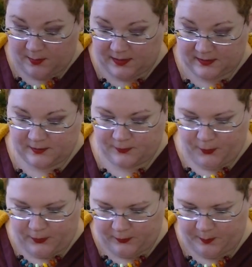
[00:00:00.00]
because the
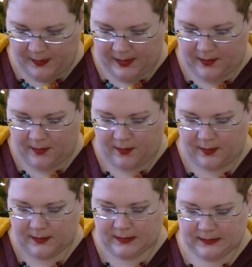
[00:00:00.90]
first pair,
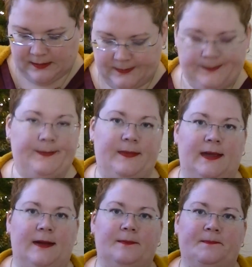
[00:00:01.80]

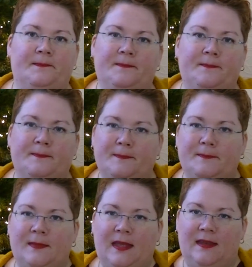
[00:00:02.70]
yeah,
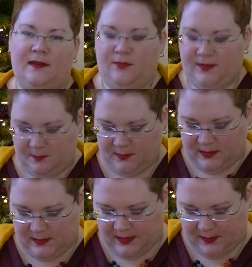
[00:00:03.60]
it didn't fit
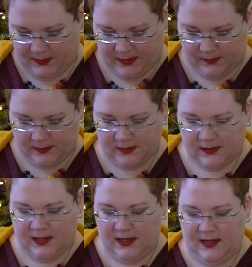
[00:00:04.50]
me that well.
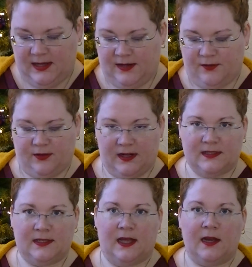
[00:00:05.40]
And a friend
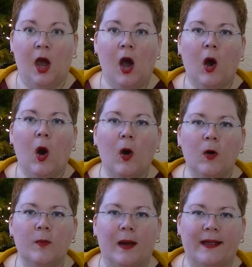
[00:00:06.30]
said,
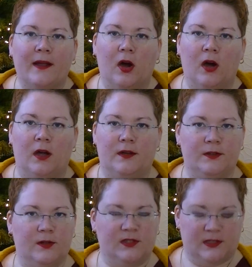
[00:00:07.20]
oh my god,
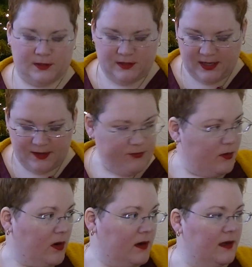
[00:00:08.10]
those are to die
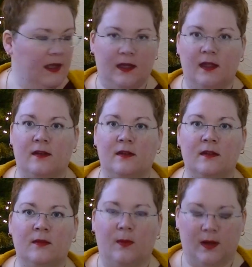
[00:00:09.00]
for. And
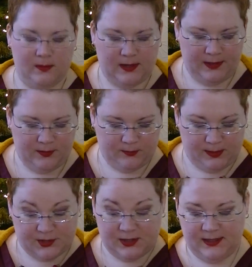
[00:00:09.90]
well, I know
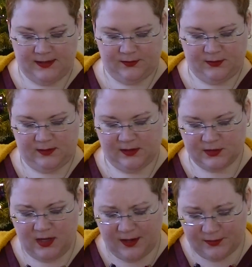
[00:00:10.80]
where she lives. There's
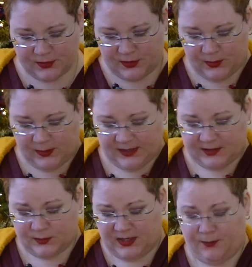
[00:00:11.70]
a lot of snow and
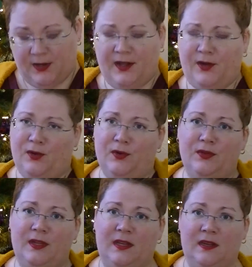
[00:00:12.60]
it's really, really
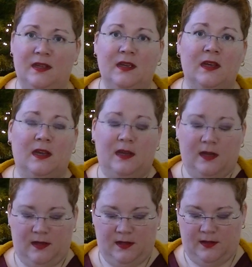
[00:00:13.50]
cold in
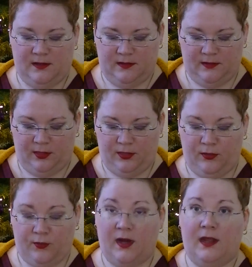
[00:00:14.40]
the
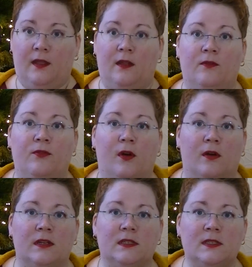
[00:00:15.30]
Thuringian
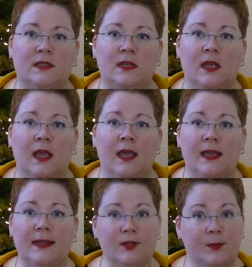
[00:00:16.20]
forest
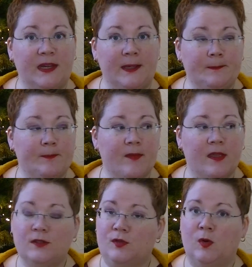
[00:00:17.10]
in Germany.
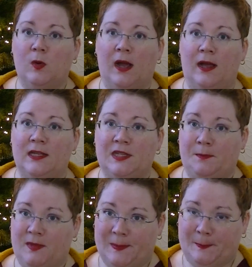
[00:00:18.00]
So I
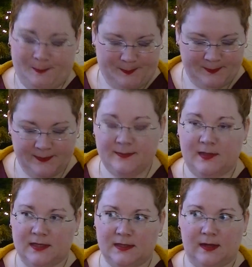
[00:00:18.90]
shipped them
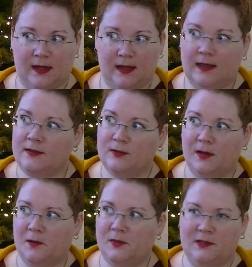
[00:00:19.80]
yesterday. So I
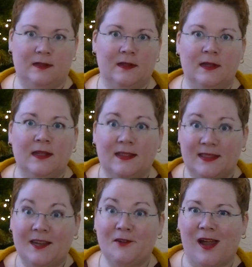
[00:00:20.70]
hope
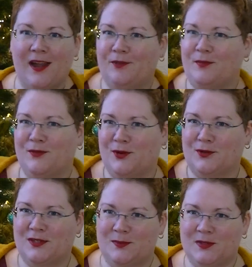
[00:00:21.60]
they arrive before
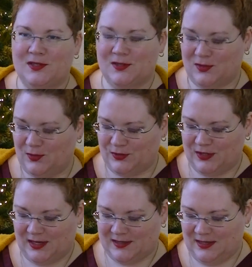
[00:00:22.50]
Christmas, so
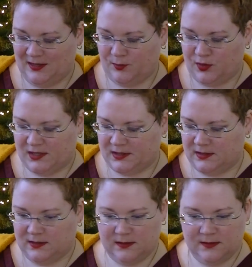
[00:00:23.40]
she has a little
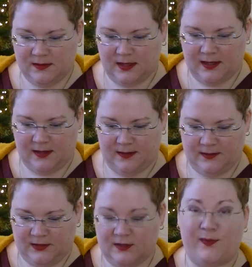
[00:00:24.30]
present.
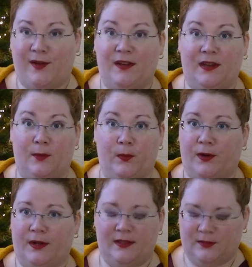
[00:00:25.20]
She's very knit
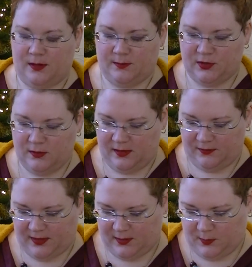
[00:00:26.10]
worthy, so I'm totally
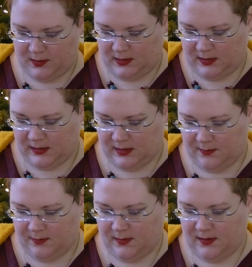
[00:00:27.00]
fine with knitting
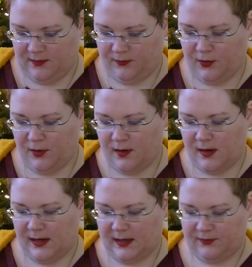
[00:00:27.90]
them for her
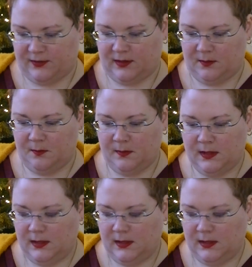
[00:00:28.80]
and gifting them.